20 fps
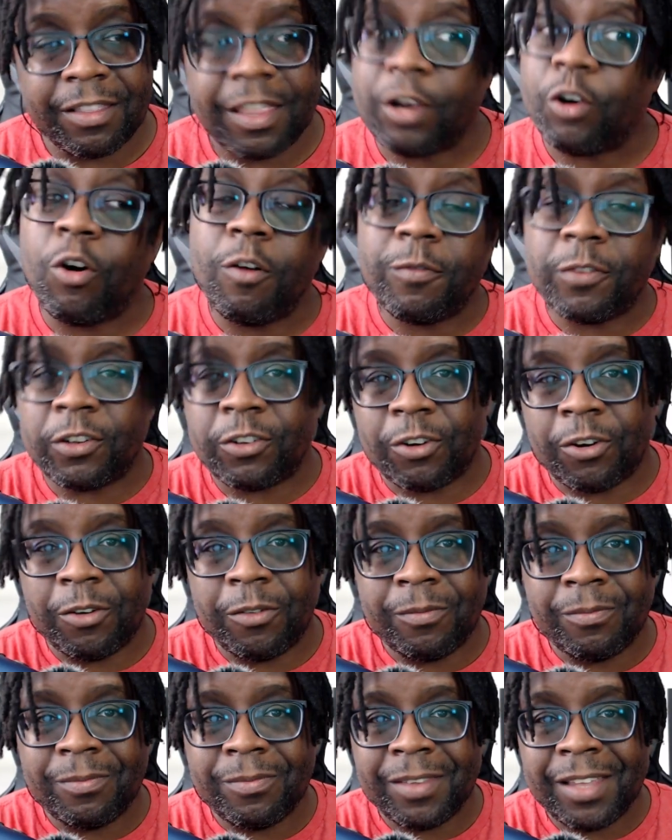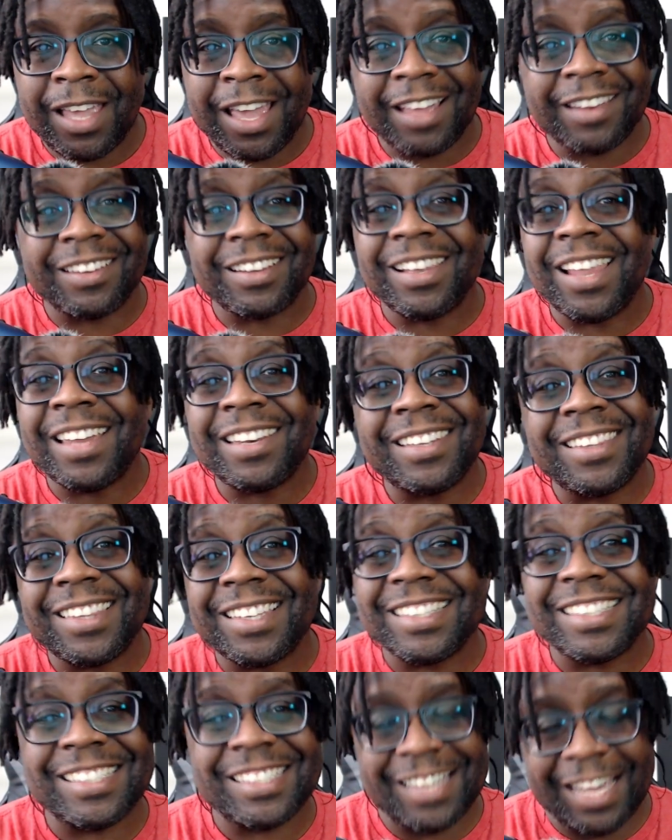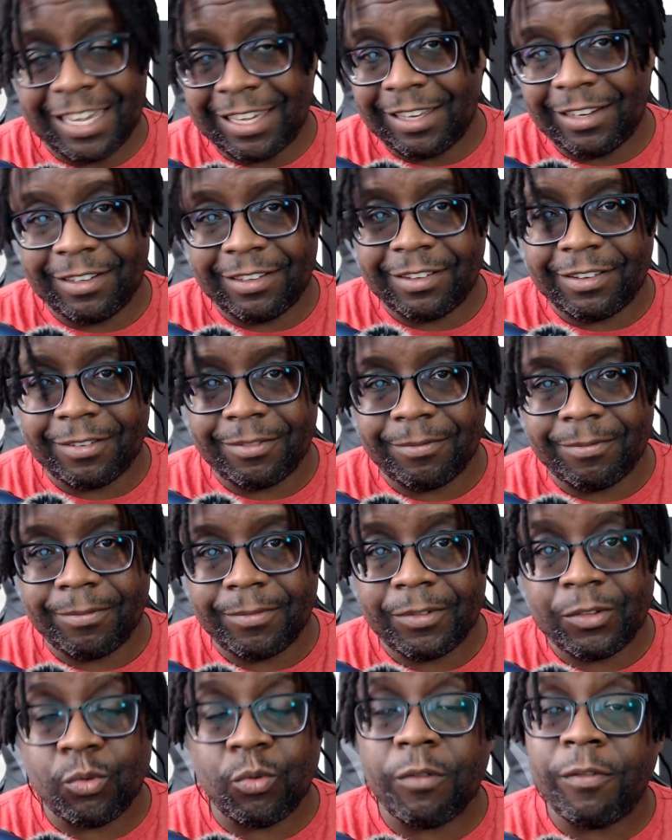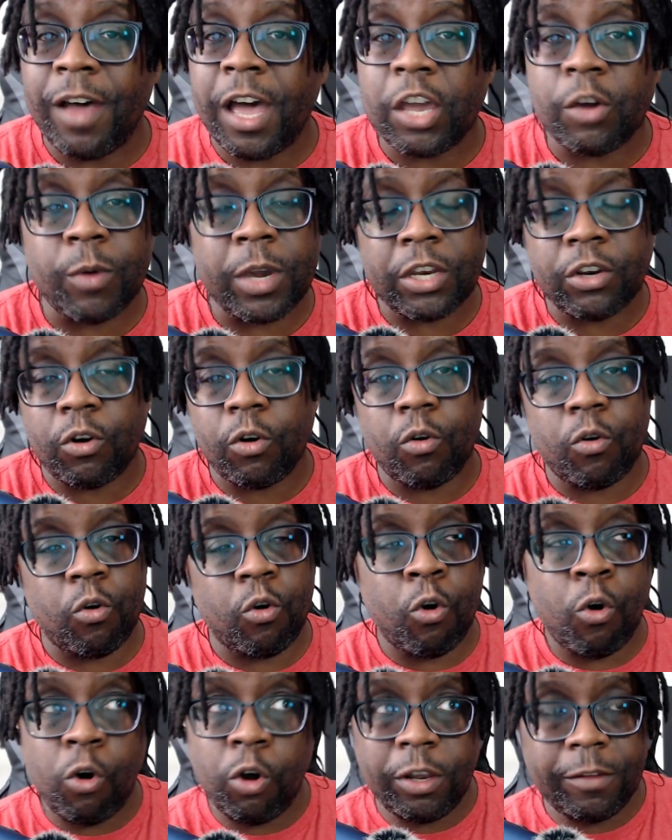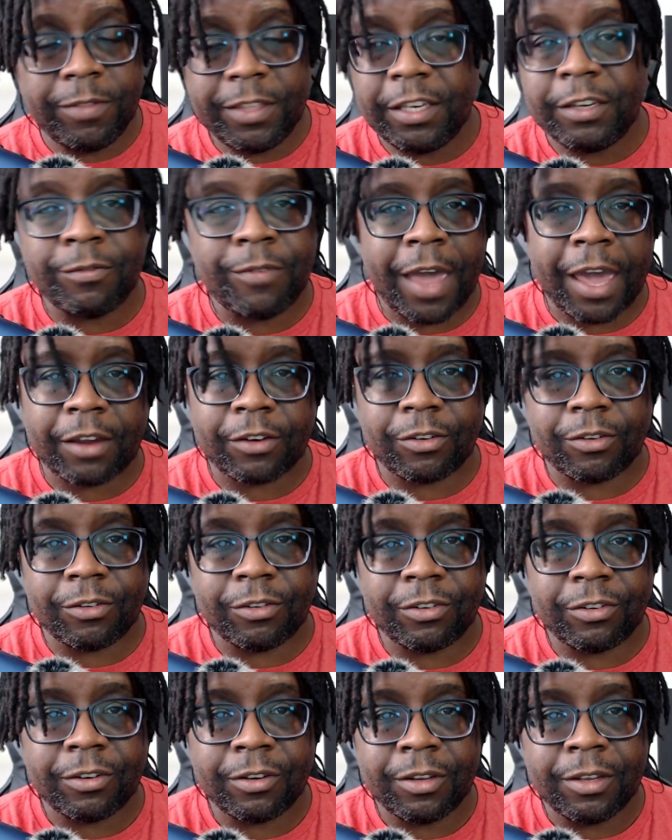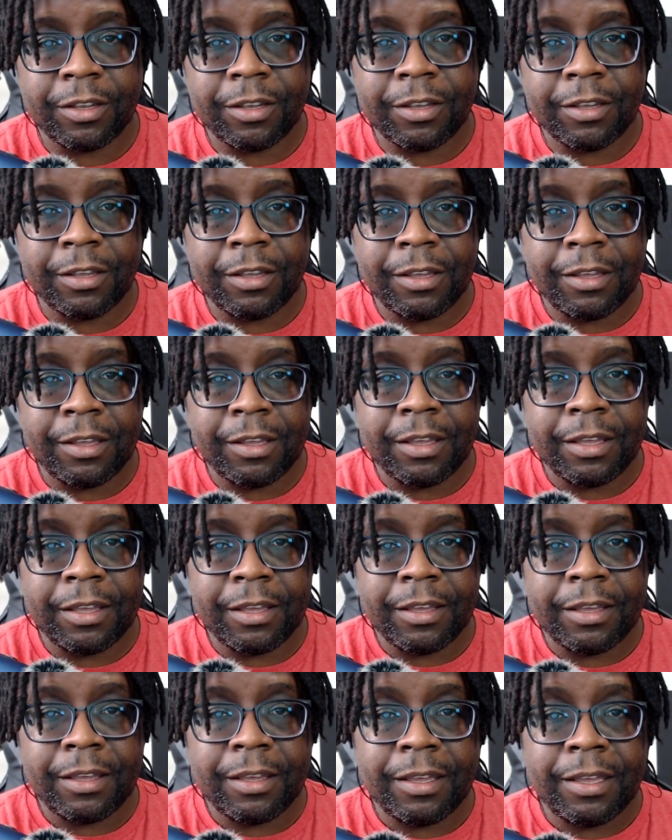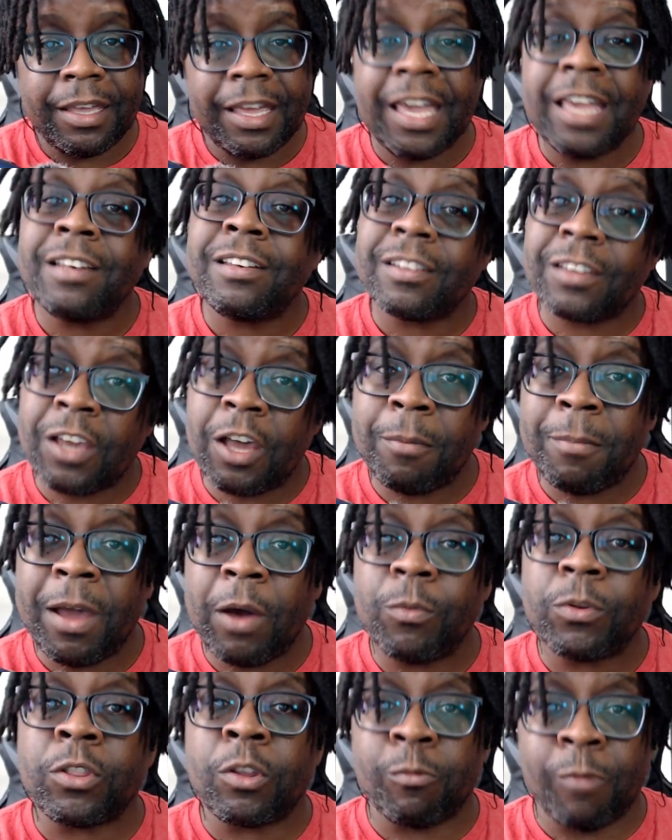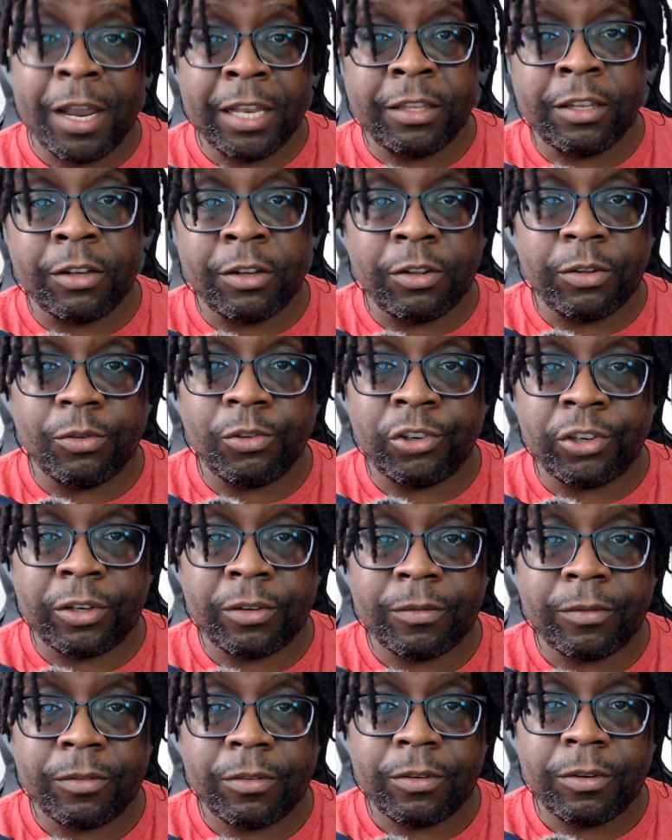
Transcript: That officer has less than seconds to evaluate all of these factors and to come out with the right conclusion.